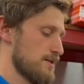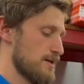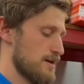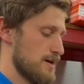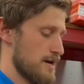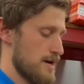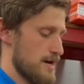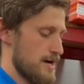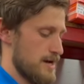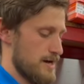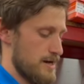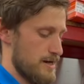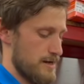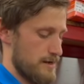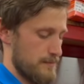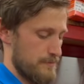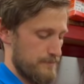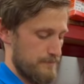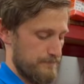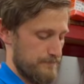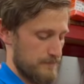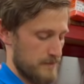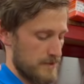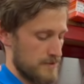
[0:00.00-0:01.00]

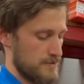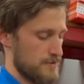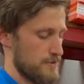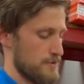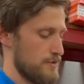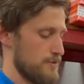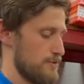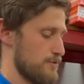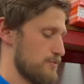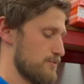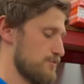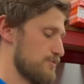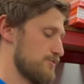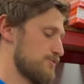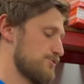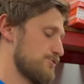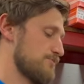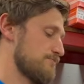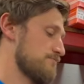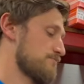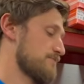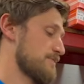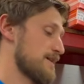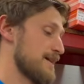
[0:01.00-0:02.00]
So
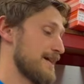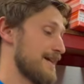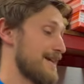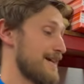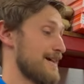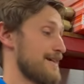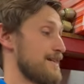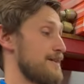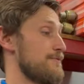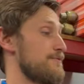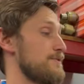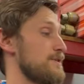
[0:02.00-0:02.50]
again,